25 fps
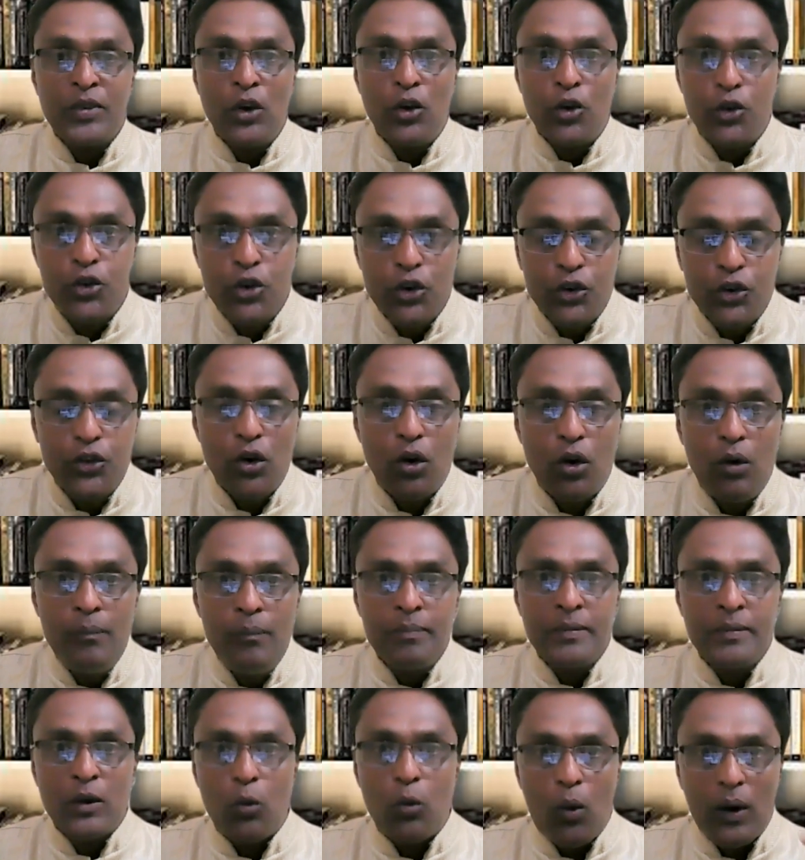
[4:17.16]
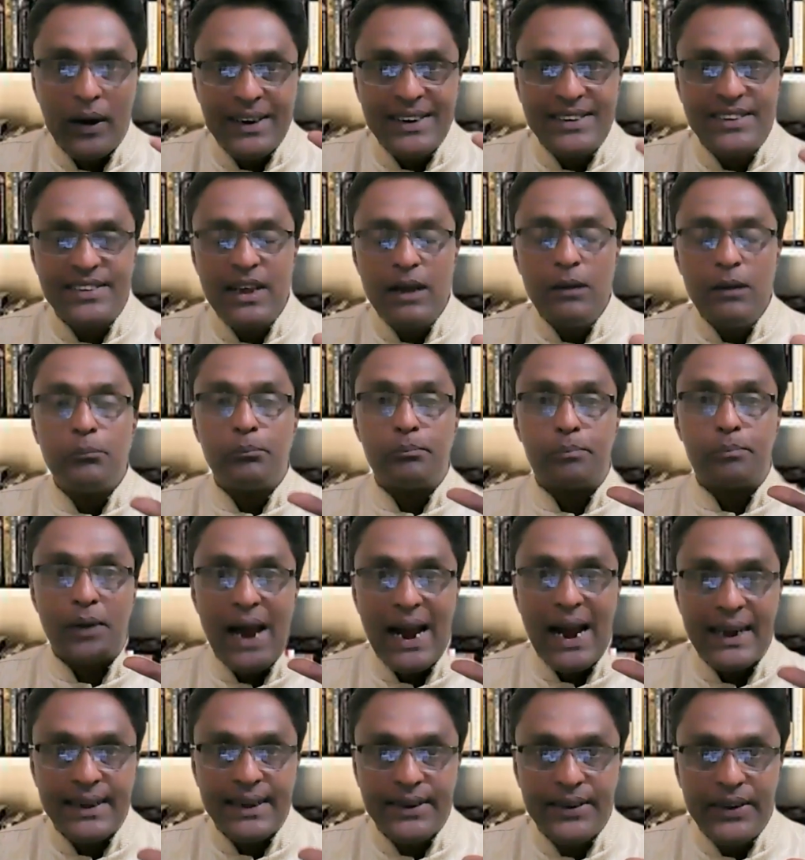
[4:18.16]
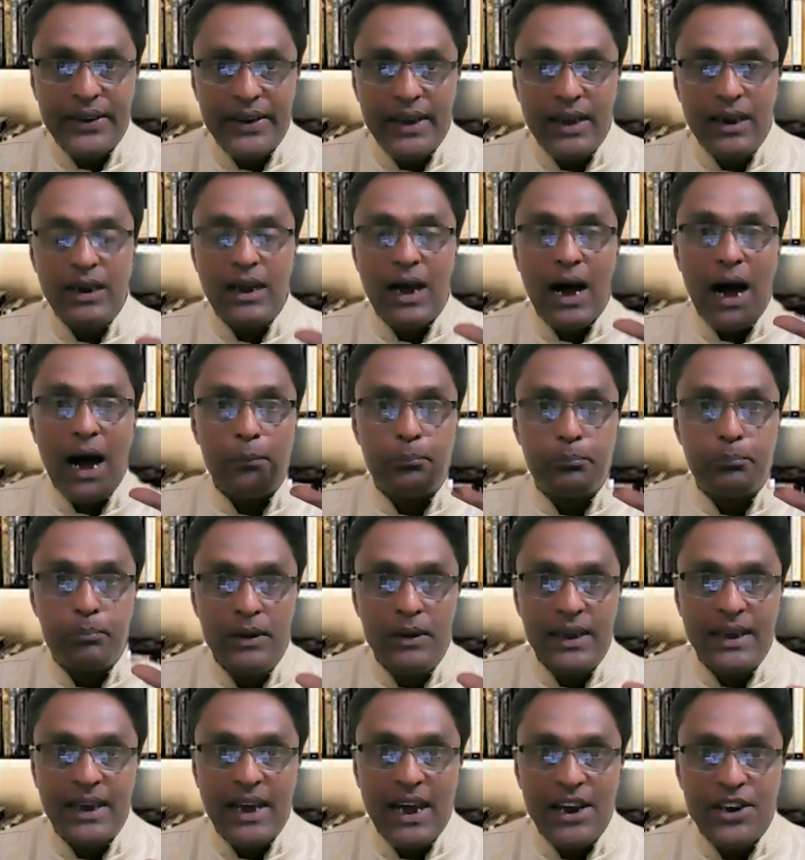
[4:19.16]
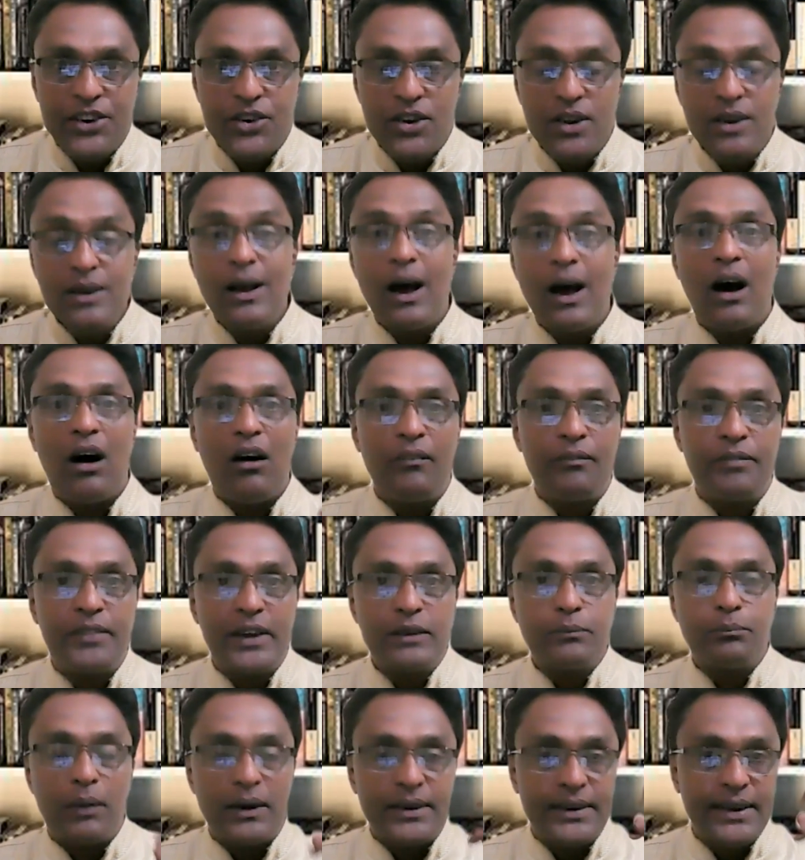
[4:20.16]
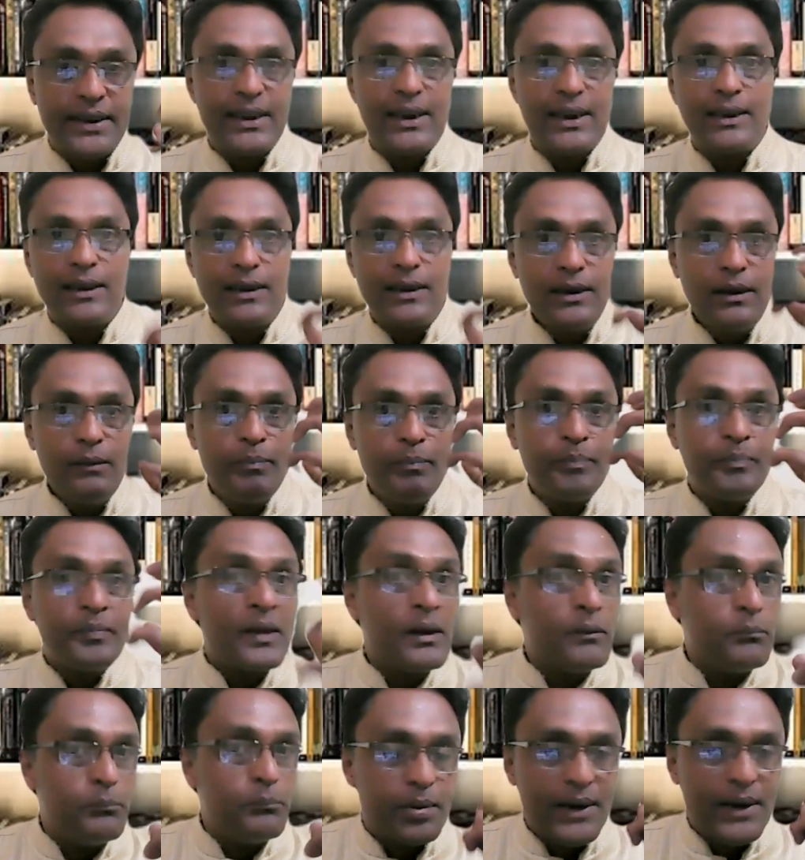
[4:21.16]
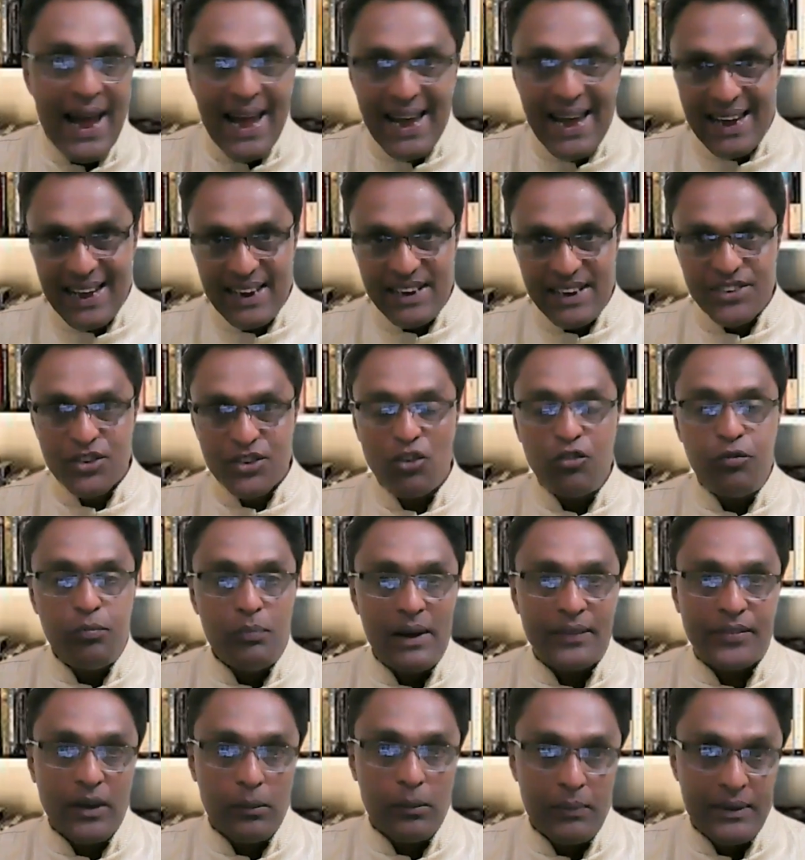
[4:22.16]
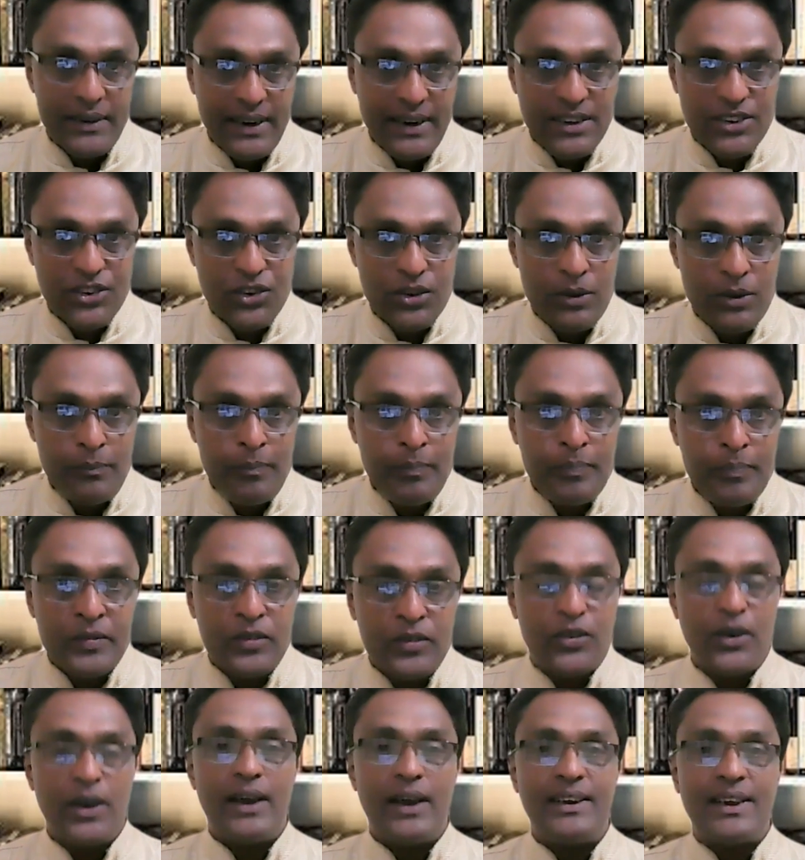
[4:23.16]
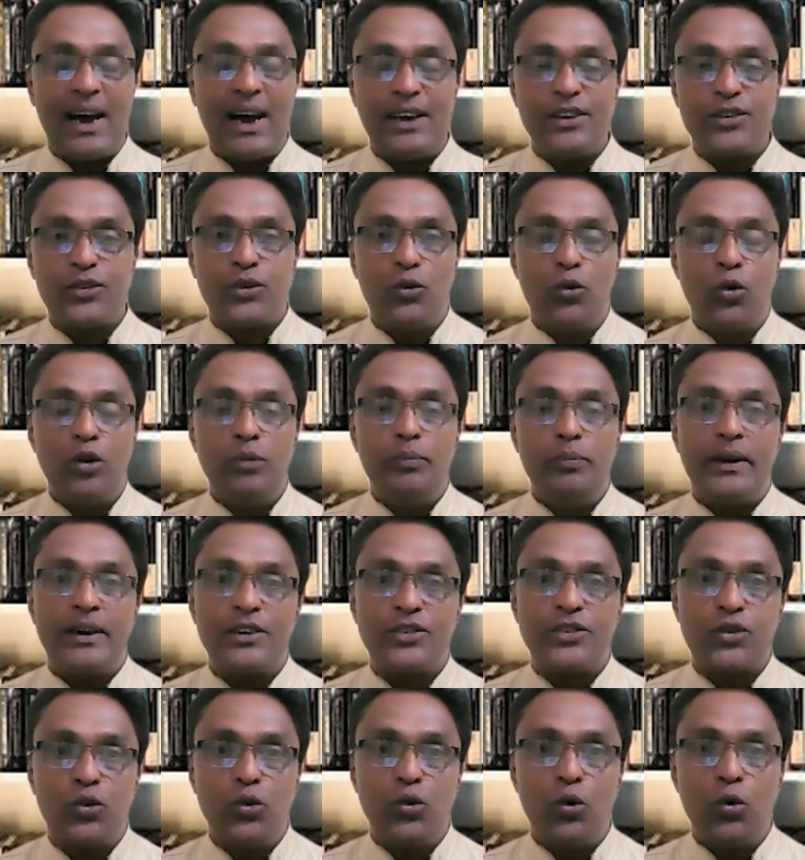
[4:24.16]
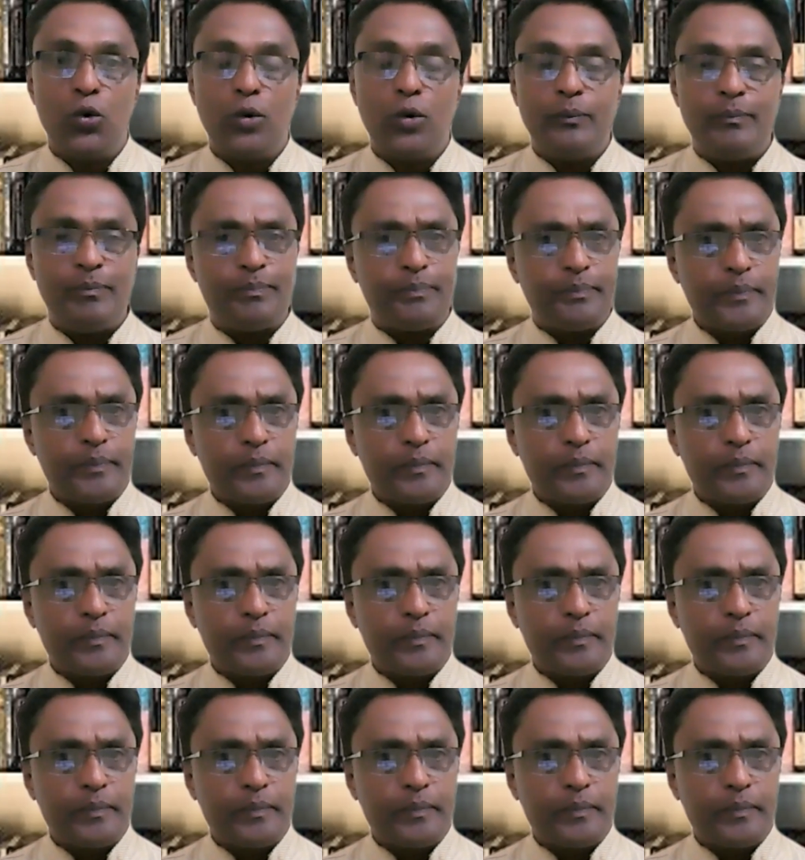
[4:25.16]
you should know what is the practical application of that particular branch of mathematics. Say in high school, middle school,